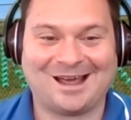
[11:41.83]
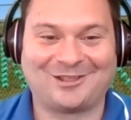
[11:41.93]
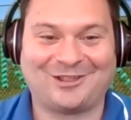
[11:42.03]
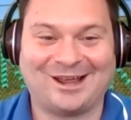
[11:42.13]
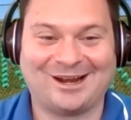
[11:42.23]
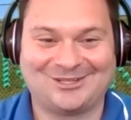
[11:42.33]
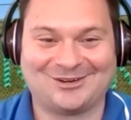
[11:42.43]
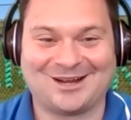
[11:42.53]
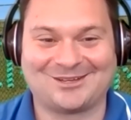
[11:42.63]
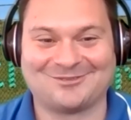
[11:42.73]
athletic
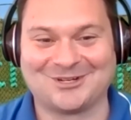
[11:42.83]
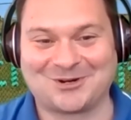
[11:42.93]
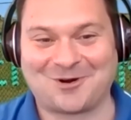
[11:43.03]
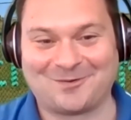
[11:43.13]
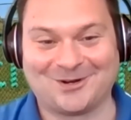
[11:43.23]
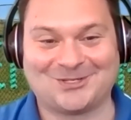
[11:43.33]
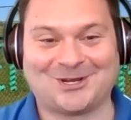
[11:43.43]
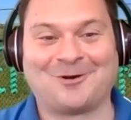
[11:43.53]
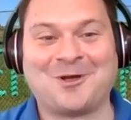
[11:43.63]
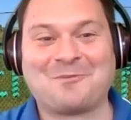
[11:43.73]
director, Rich Cormier.
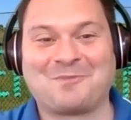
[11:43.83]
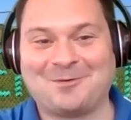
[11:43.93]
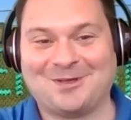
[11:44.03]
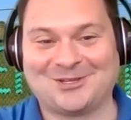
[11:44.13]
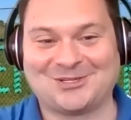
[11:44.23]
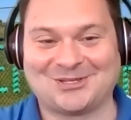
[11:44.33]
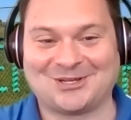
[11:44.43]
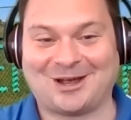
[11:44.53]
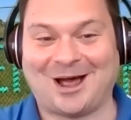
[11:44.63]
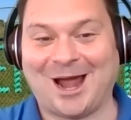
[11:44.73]
So maybe this is
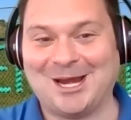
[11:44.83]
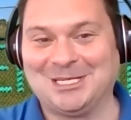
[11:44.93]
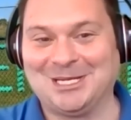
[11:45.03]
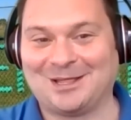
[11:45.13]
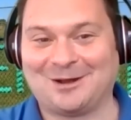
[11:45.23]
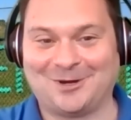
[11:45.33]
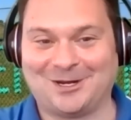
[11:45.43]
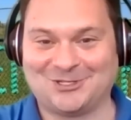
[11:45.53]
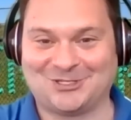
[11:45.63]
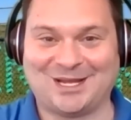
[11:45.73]
an idea that we
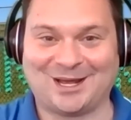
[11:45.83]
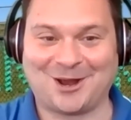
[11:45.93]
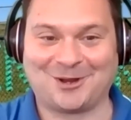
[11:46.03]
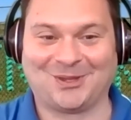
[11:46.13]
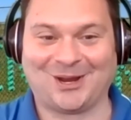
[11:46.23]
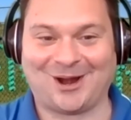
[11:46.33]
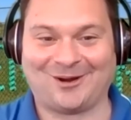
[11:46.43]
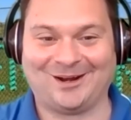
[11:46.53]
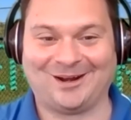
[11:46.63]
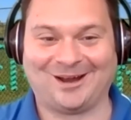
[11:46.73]
could just get out there
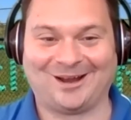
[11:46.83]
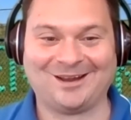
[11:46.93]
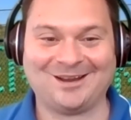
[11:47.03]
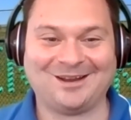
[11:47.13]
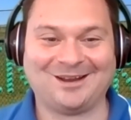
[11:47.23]
and uh, plant